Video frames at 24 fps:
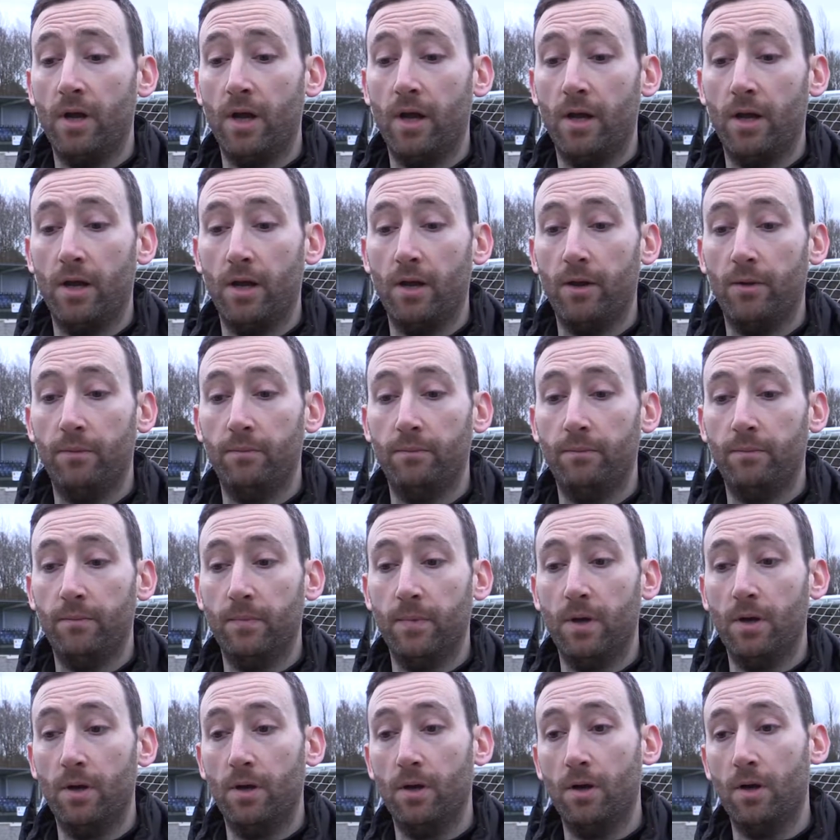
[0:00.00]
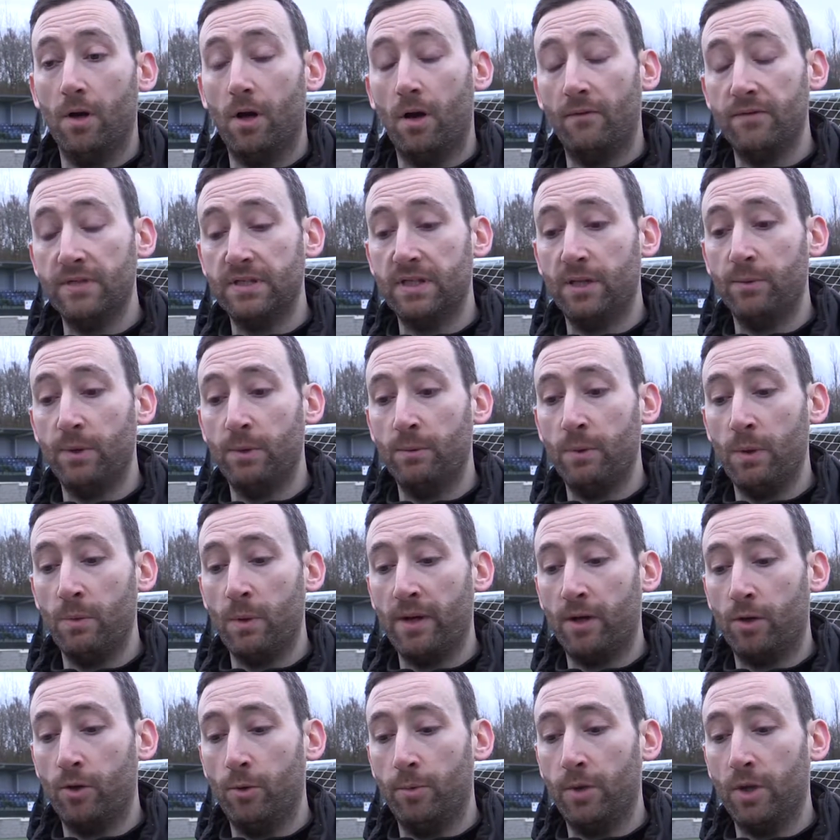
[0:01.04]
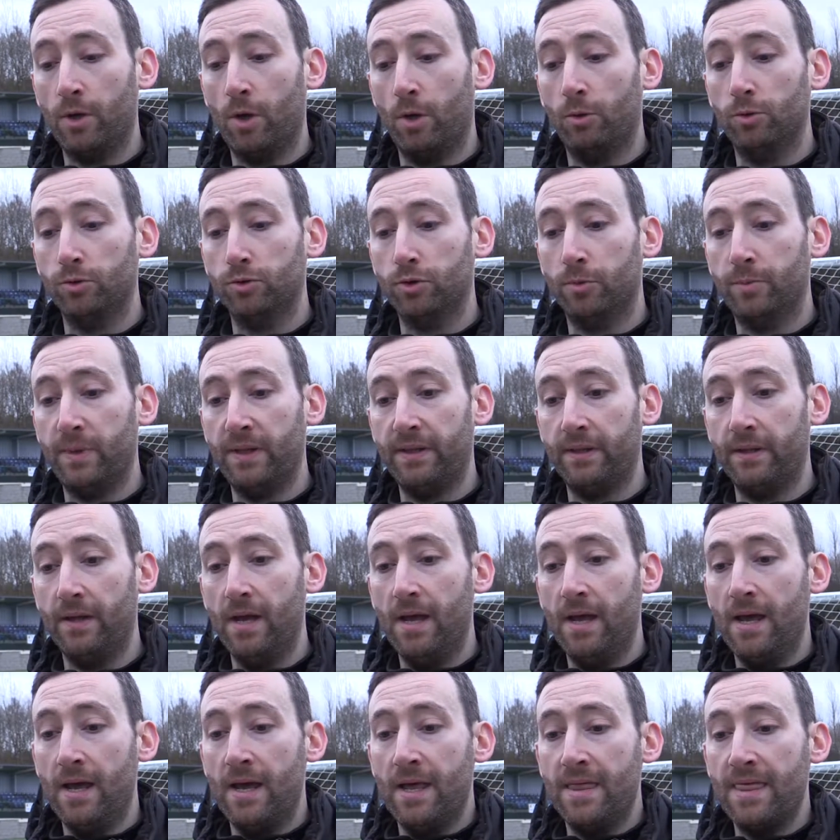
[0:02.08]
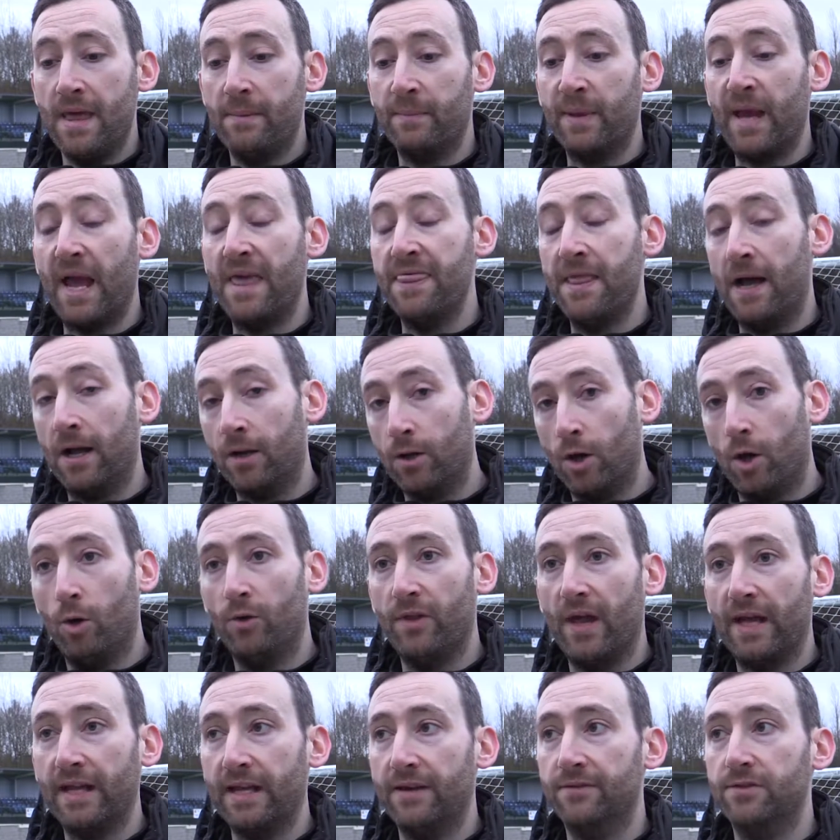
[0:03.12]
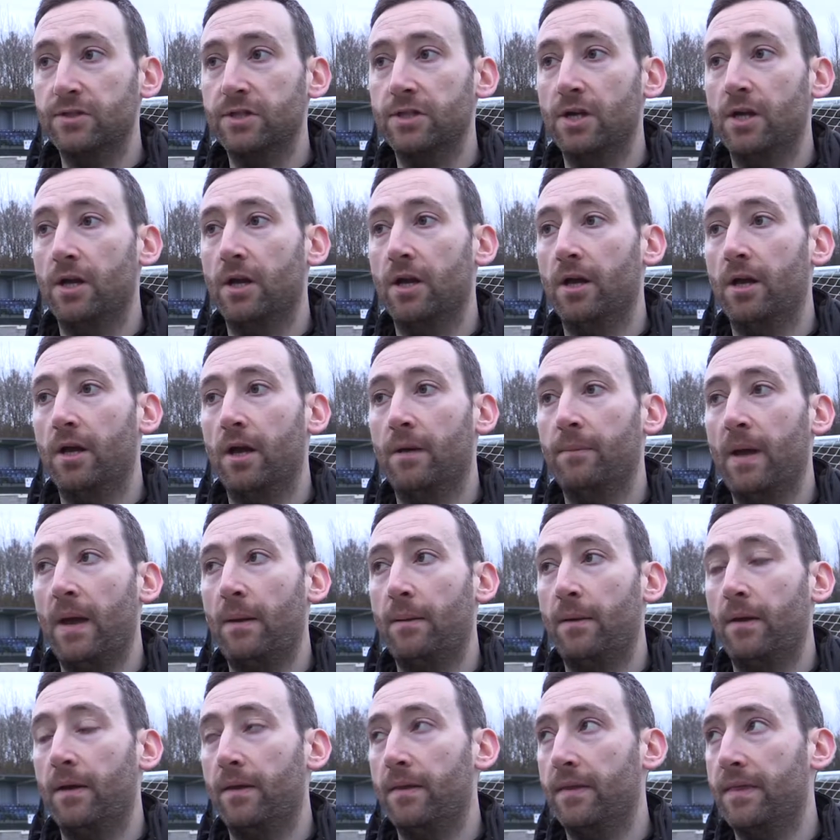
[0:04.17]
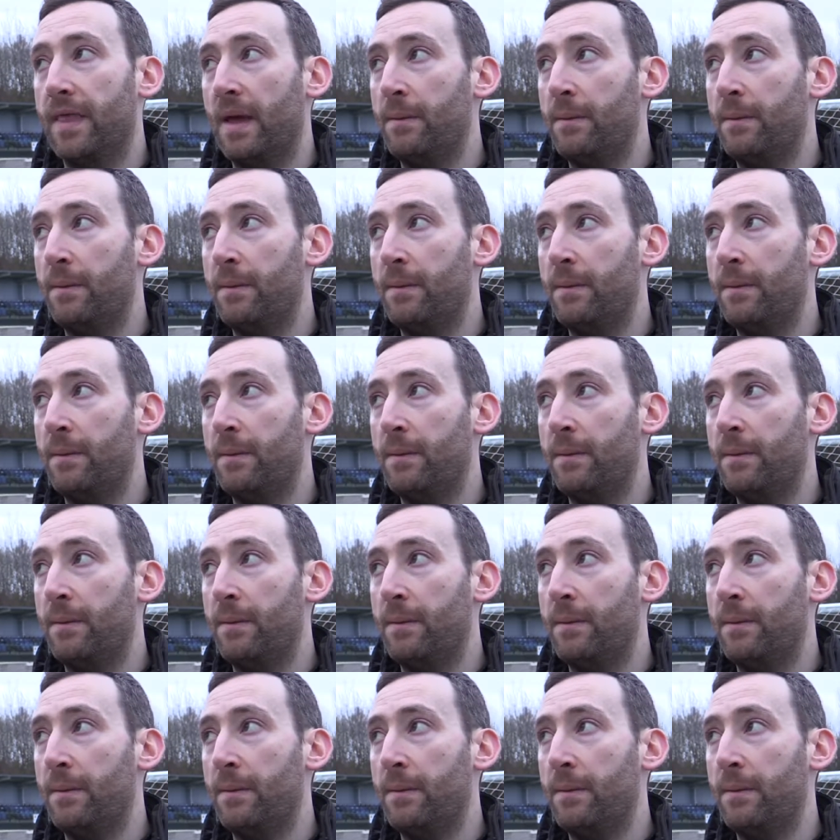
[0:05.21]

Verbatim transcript: Um, obviously we, we went a couple of goals up and them getting that goal then gives us a, a, a,